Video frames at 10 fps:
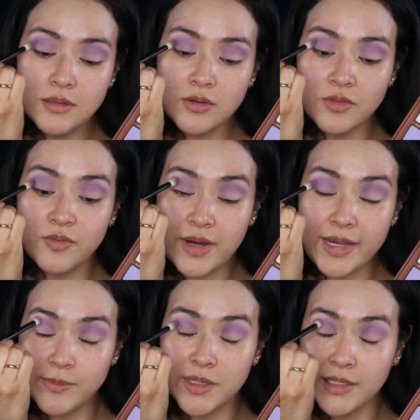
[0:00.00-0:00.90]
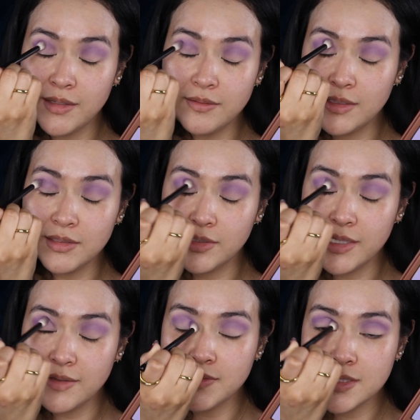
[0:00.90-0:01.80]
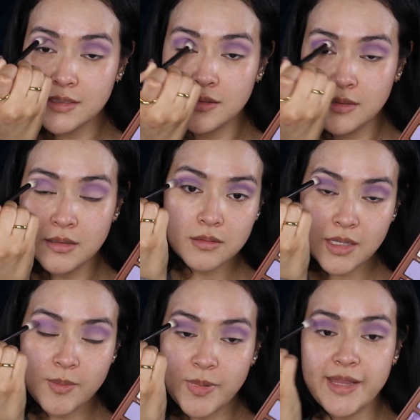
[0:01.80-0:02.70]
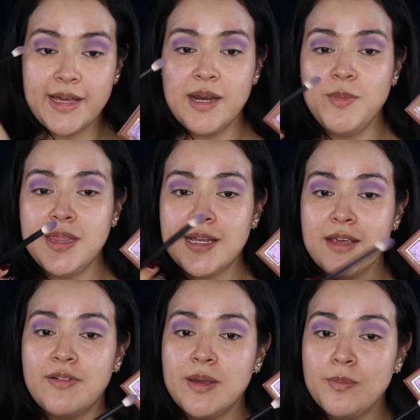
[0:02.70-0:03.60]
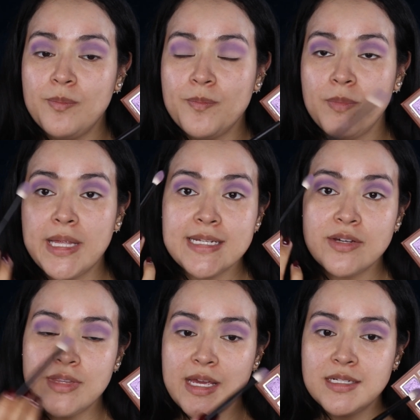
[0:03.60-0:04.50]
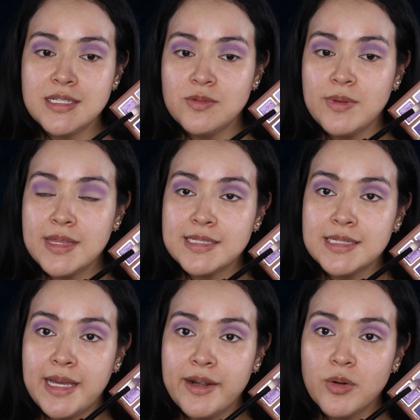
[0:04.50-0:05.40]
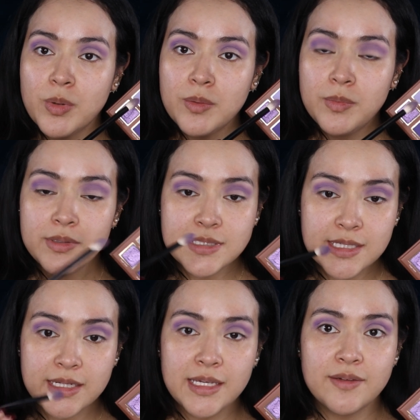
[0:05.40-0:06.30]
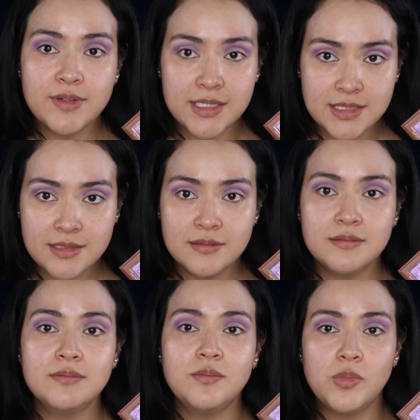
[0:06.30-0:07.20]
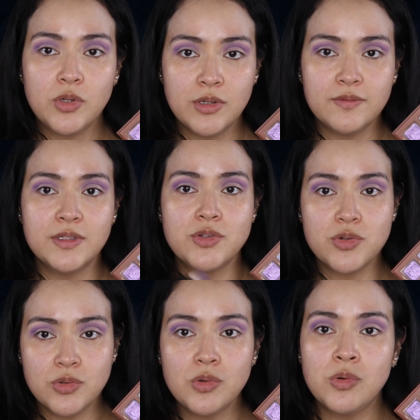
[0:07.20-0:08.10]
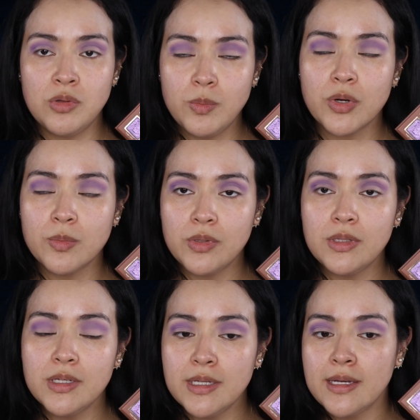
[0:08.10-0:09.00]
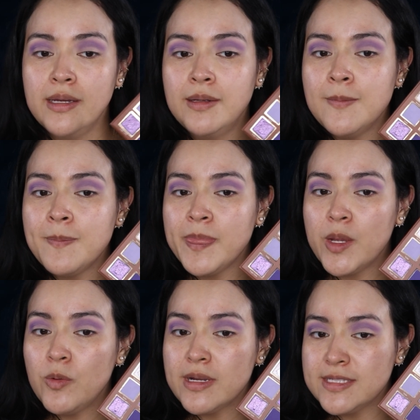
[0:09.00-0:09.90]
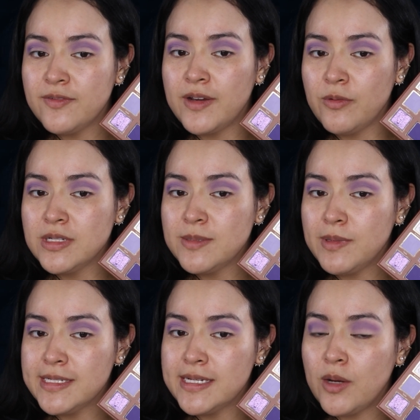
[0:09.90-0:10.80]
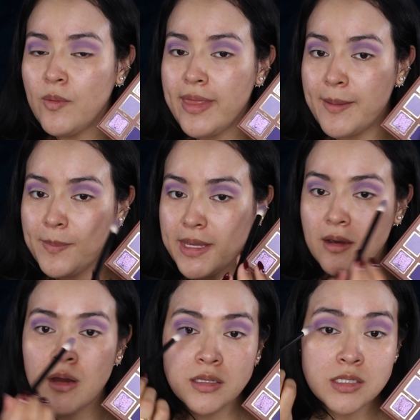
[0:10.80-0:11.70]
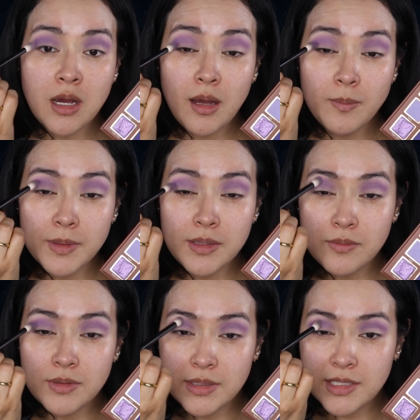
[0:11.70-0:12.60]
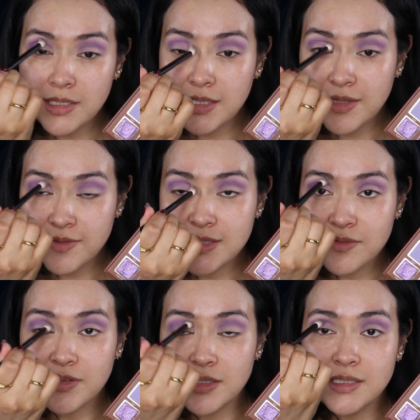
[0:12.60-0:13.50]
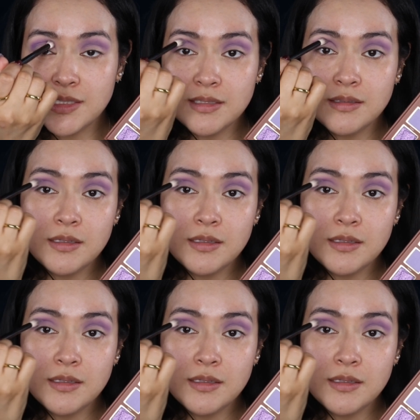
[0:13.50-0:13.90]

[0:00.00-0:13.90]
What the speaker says: or vibe the look gives. And by that I mean that if I blend out the edges with this lighter purple, it's going to give it more of a true cool purple look. Whereas if I were to blend it out with that pink on top, it would give a different